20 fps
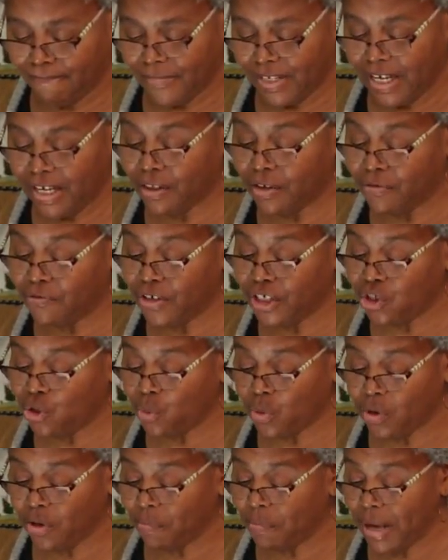In the
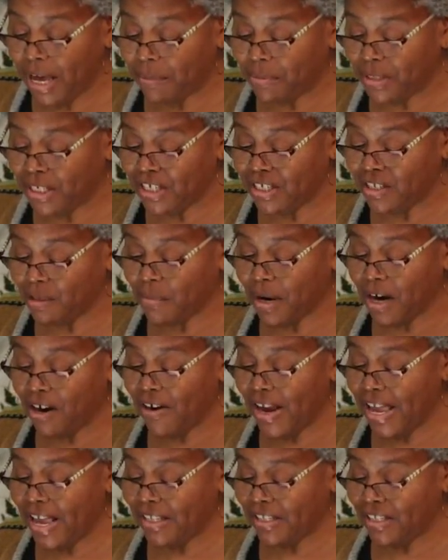ritual of baptism, our
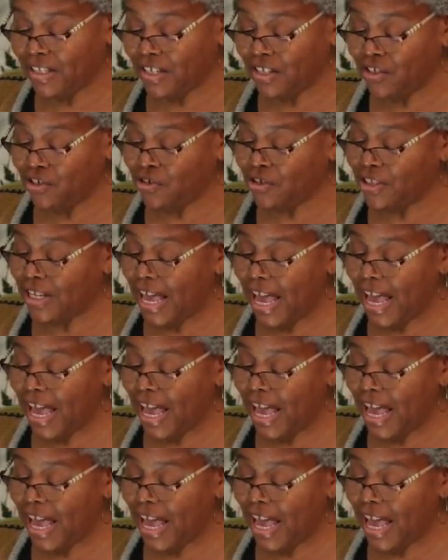ancestors